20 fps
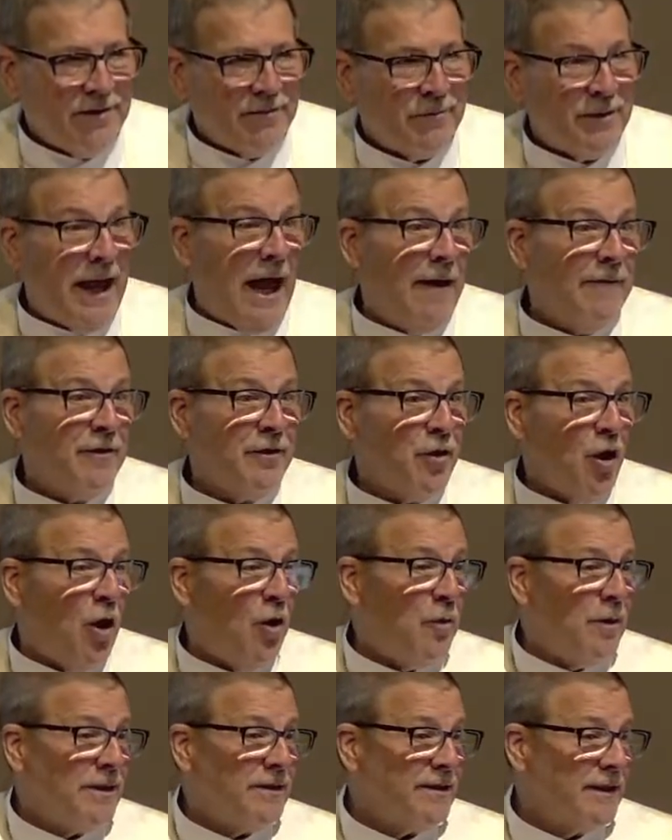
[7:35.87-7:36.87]
We haven't
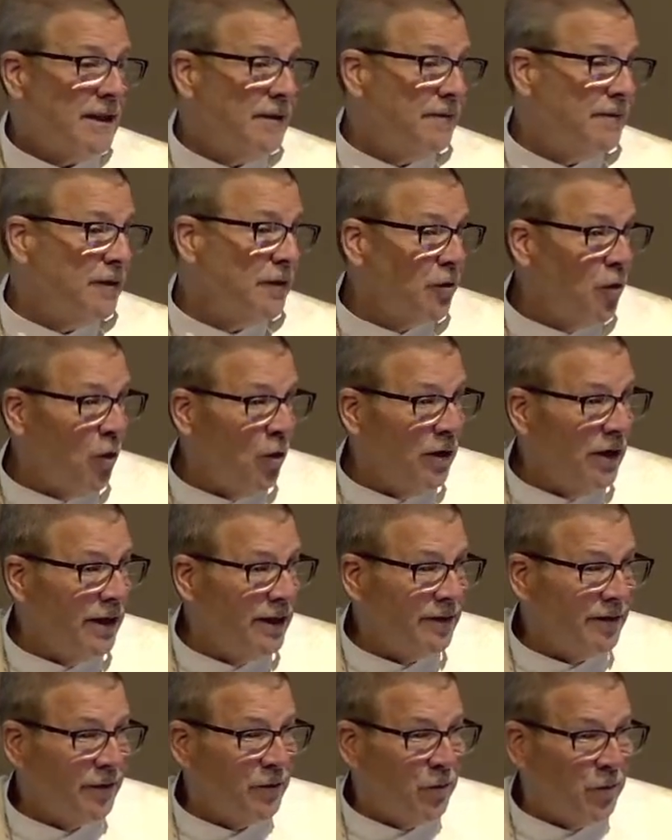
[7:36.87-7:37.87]
always lived
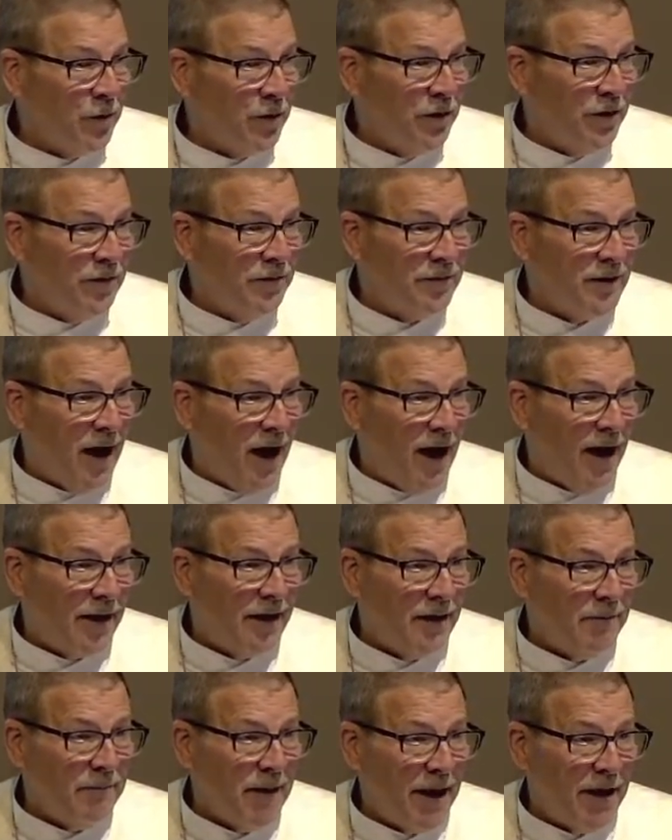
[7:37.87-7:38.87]
according to the Word of God
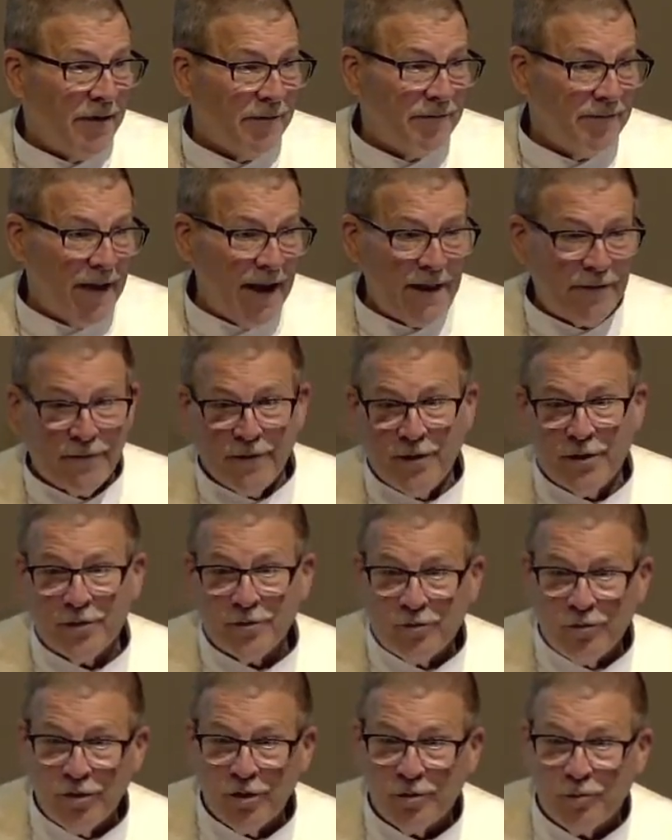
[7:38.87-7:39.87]
and been a faithful
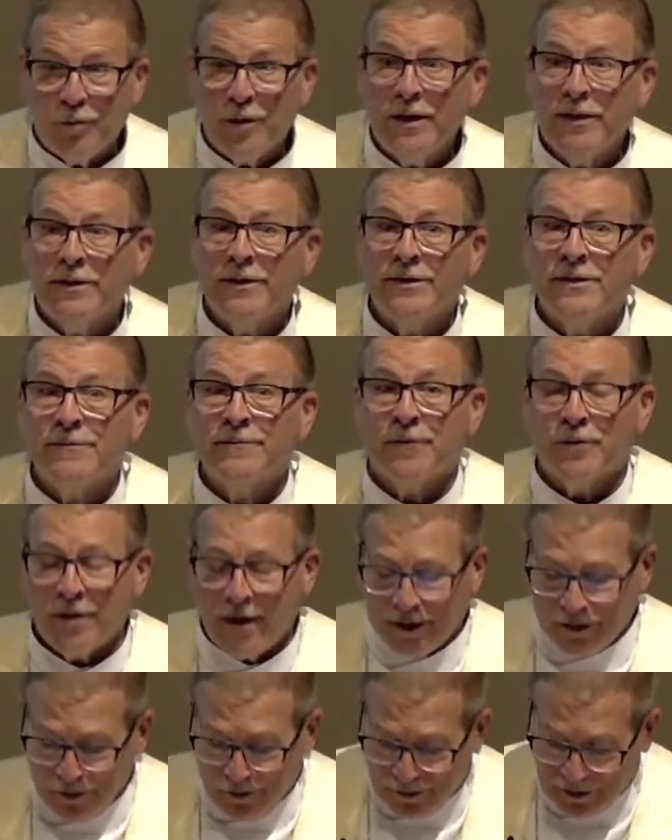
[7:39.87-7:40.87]
and good witness for
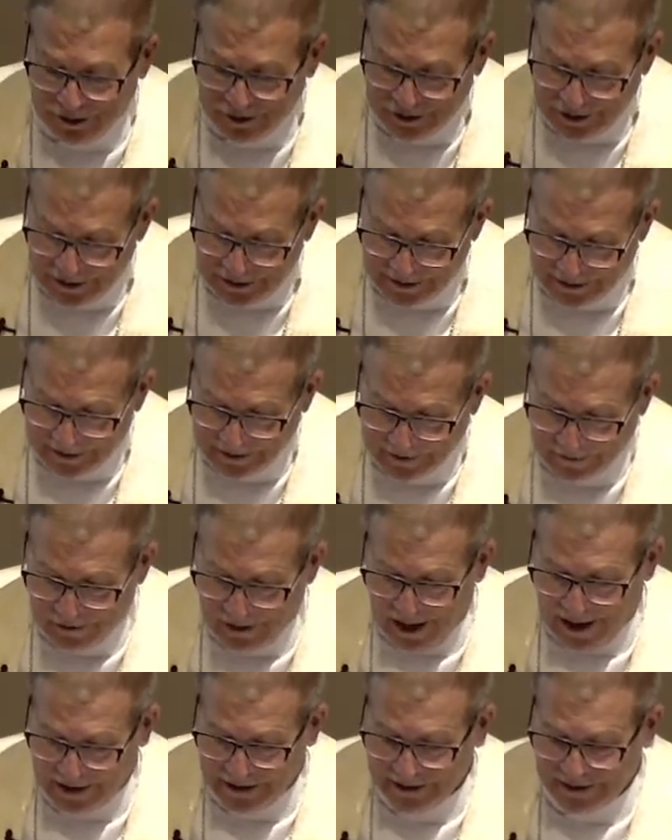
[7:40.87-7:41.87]
our Lord Jesus
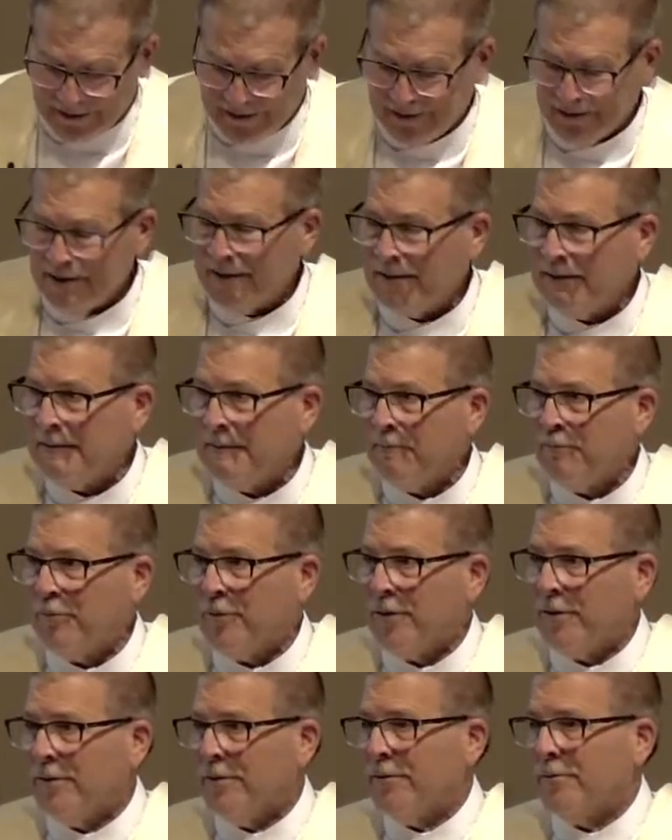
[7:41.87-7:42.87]
Christ.
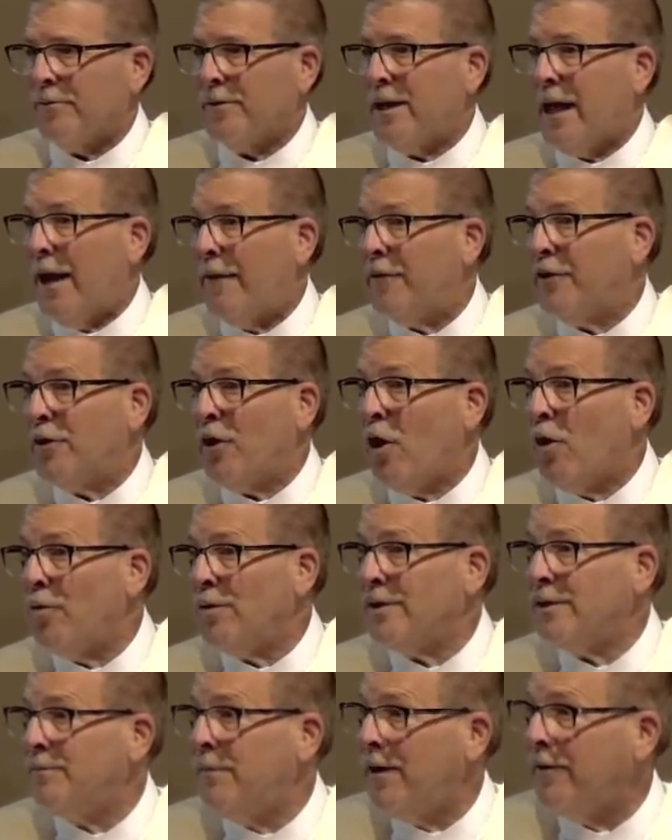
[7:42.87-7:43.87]
We haven't
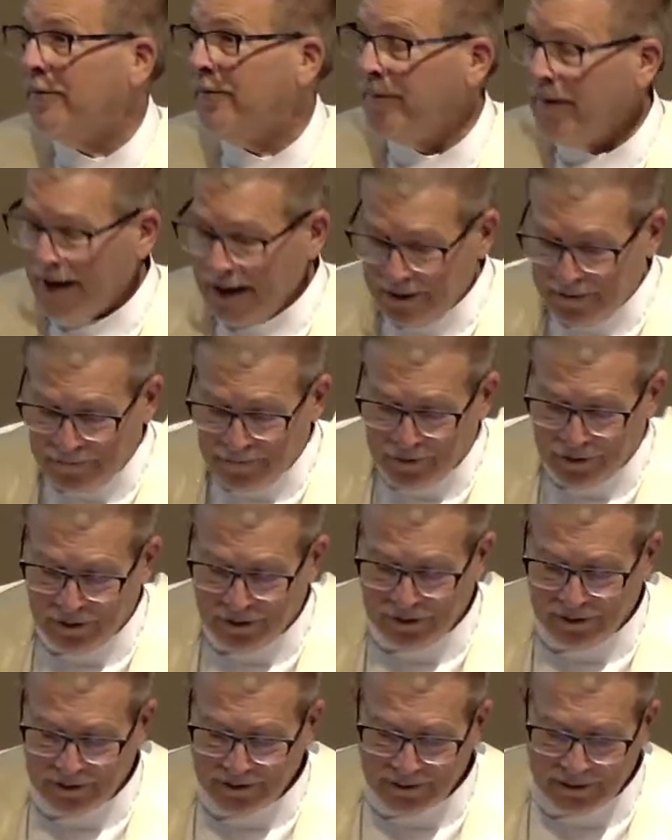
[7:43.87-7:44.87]
always been
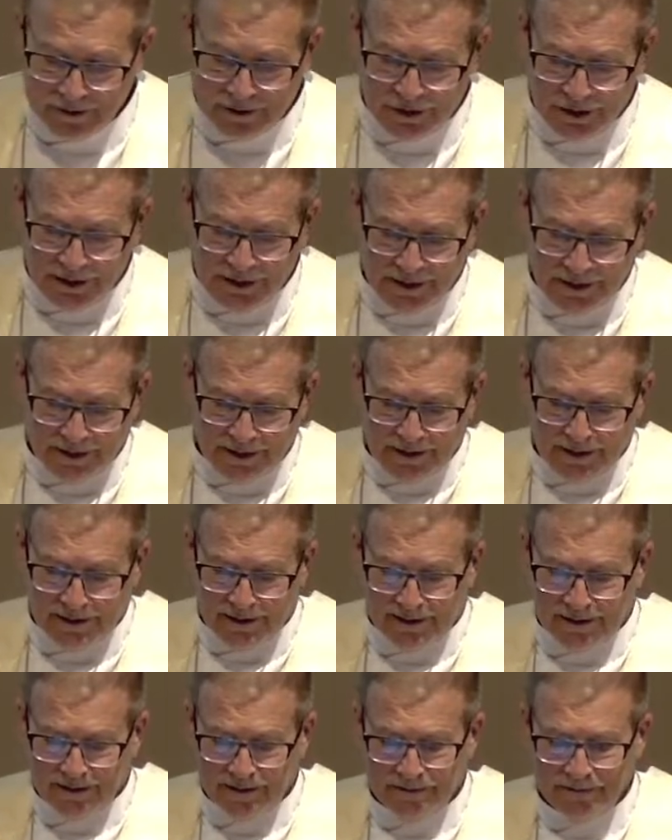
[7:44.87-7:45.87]
faithful to Jesus.
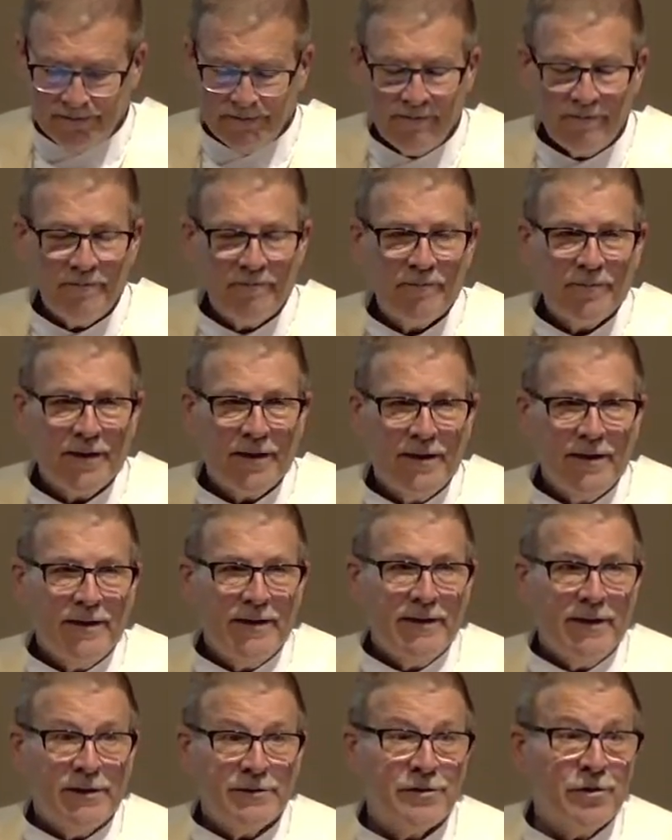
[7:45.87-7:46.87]

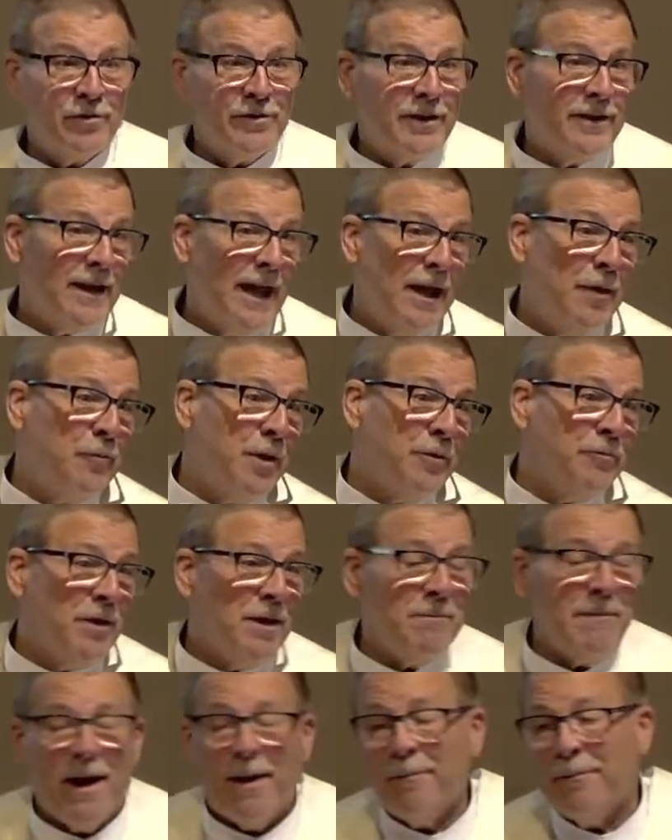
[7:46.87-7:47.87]
And so today we
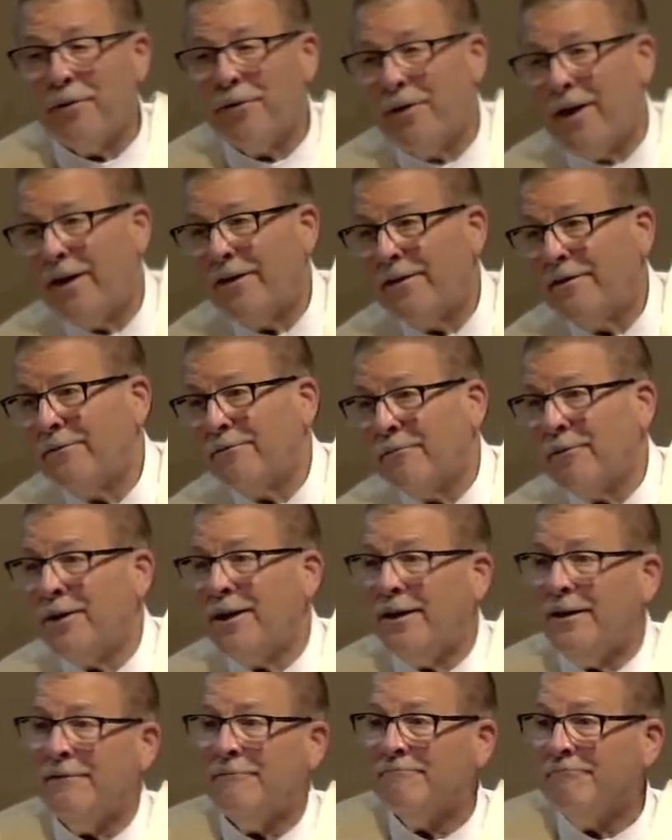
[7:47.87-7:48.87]
remember, and
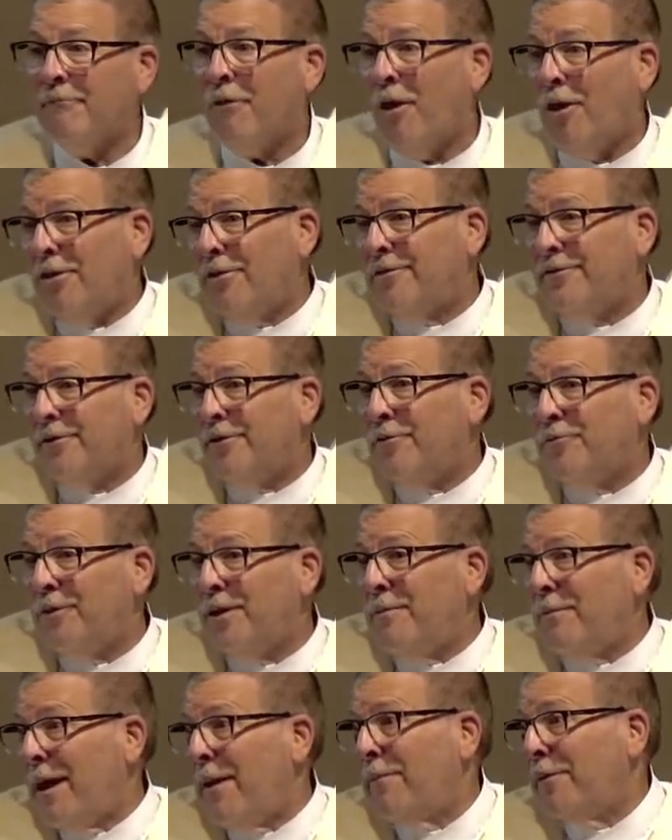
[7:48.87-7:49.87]
we also
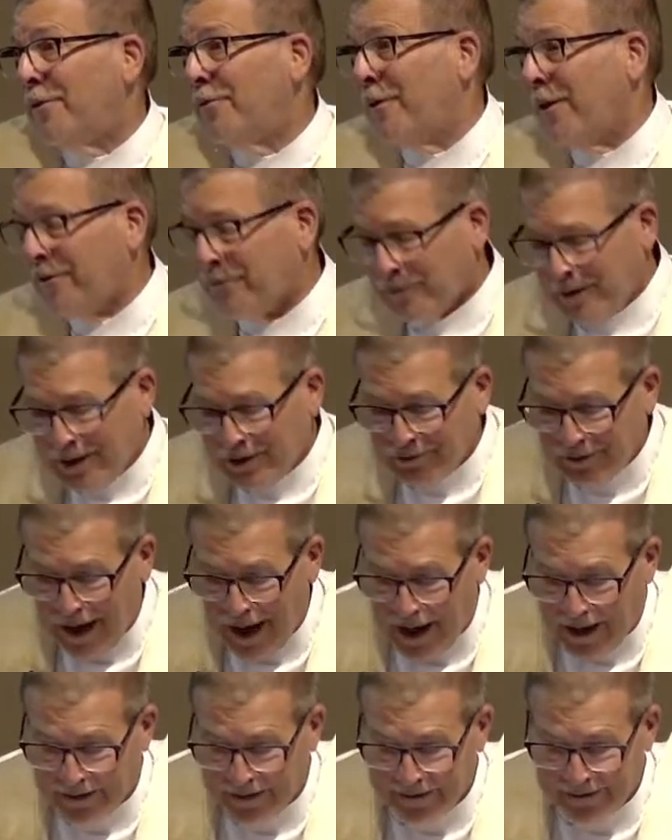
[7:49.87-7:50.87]
remember with
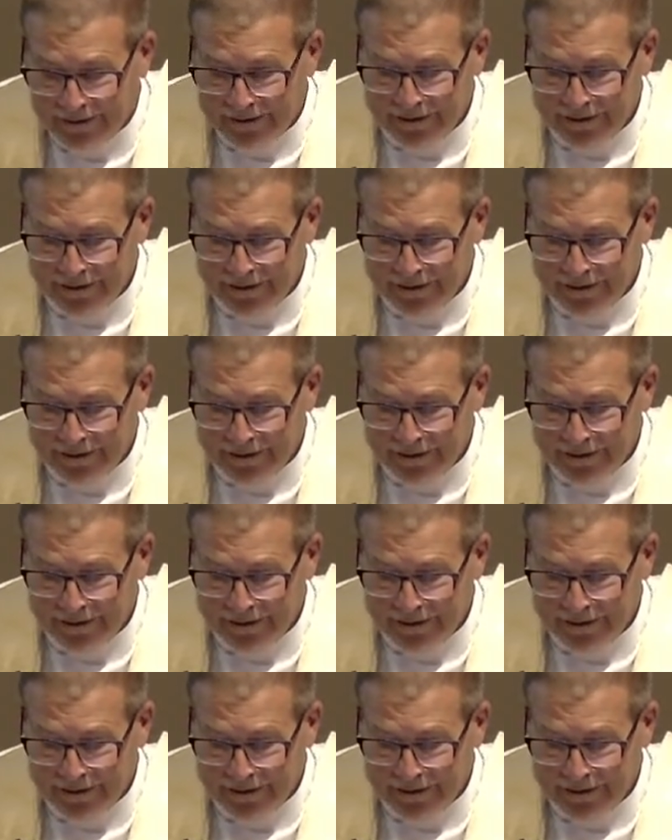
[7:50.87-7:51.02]
regret.